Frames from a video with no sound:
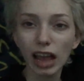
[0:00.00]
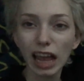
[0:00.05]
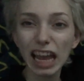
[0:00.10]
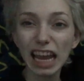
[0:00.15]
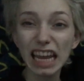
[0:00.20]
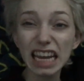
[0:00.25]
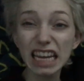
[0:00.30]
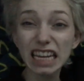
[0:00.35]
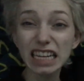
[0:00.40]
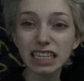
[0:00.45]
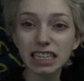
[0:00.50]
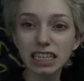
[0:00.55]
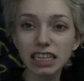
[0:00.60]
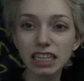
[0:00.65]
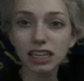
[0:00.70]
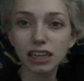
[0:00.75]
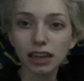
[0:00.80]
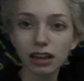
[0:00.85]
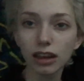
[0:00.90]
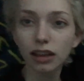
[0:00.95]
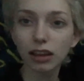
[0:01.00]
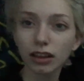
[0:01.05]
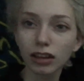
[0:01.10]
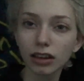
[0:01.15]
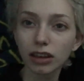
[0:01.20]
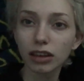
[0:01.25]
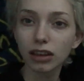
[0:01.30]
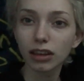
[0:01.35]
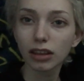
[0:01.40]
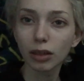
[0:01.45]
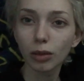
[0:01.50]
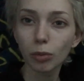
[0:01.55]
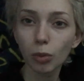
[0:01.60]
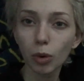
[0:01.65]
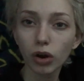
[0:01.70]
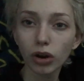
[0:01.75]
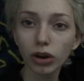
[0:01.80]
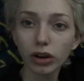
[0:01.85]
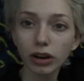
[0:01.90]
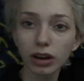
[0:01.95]
8 in the
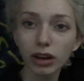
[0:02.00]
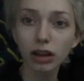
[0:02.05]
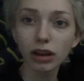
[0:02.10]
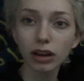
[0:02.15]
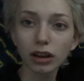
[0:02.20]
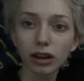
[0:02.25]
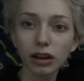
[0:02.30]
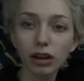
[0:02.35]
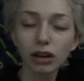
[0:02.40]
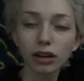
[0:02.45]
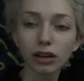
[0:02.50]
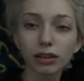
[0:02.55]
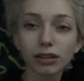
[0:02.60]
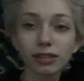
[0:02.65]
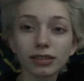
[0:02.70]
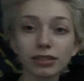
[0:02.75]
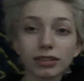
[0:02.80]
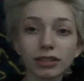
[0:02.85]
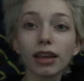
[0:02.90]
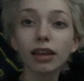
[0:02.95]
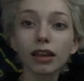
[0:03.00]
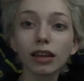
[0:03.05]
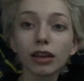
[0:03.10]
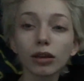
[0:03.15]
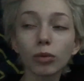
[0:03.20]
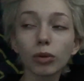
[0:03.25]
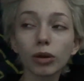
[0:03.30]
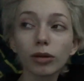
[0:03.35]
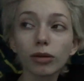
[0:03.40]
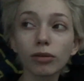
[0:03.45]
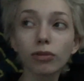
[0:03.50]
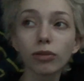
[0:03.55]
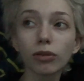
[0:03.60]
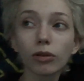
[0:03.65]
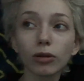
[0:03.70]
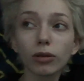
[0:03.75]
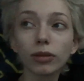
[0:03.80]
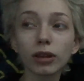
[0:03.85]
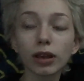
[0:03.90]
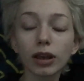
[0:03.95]
morning and we have a
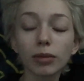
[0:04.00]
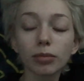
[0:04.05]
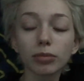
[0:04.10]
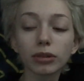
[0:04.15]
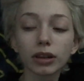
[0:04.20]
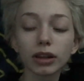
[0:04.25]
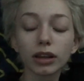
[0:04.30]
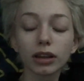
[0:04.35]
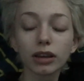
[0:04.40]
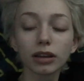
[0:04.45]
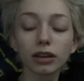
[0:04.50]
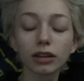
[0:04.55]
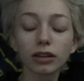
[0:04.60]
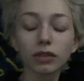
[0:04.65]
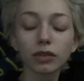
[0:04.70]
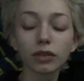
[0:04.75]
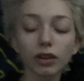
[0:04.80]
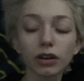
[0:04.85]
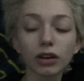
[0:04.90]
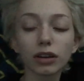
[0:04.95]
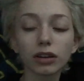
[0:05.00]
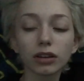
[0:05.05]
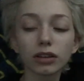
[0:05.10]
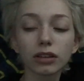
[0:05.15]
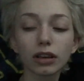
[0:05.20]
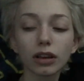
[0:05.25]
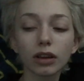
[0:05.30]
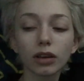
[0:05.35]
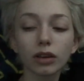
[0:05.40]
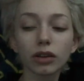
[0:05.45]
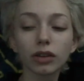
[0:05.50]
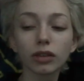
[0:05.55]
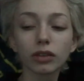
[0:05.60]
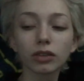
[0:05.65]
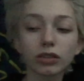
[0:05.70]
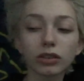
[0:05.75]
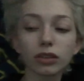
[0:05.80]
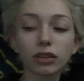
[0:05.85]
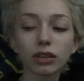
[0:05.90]
full day planned for ourselves.